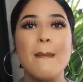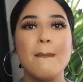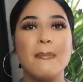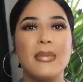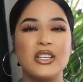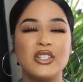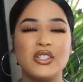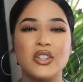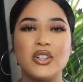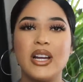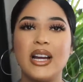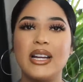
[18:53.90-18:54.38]

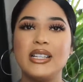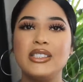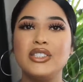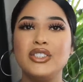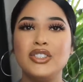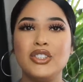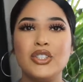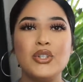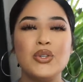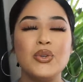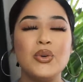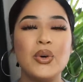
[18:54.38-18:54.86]
make sure you guys
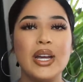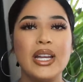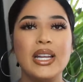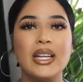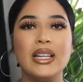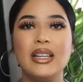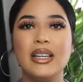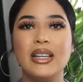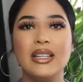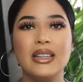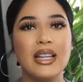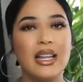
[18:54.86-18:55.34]
do and
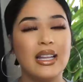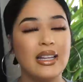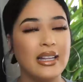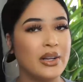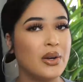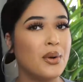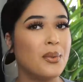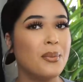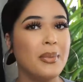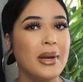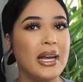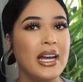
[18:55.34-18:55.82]
click that
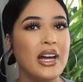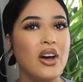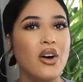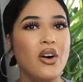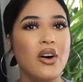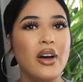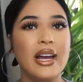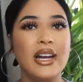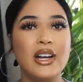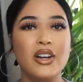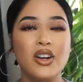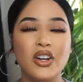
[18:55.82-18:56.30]
little
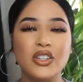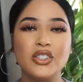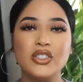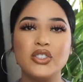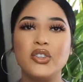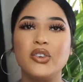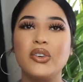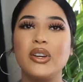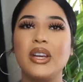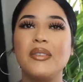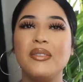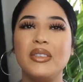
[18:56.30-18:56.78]
bell and
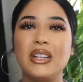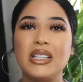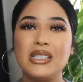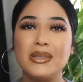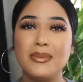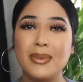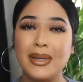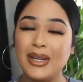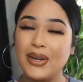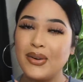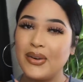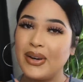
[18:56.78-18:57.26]
also give this
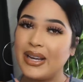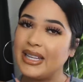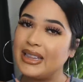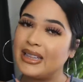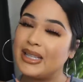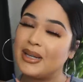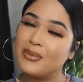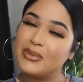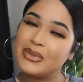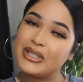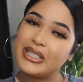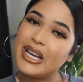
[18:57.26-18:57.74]
video a
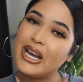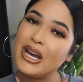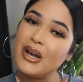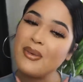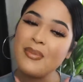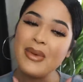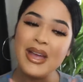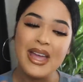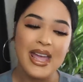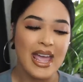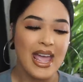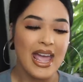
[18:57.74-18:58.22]
thumbs
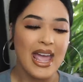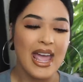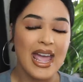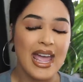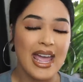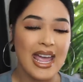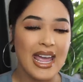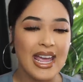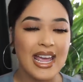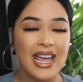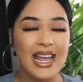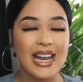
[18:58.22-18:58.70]
up
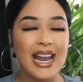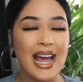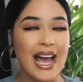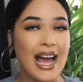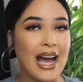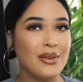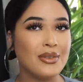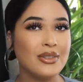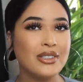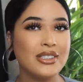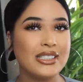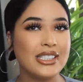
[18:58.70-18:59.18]
and
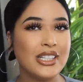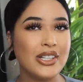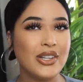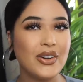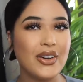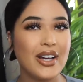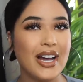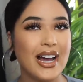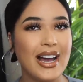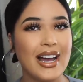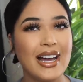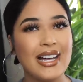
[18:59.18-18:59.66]
I will see you
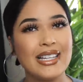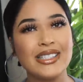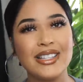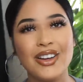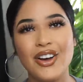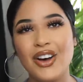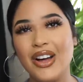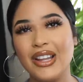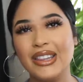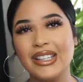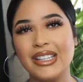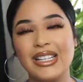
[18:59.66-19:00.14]
guys
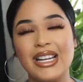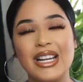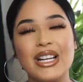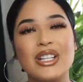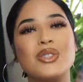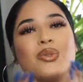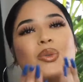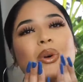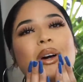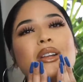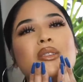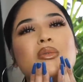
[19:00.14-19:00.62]
on the
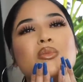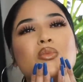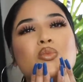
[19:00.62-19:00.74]
next one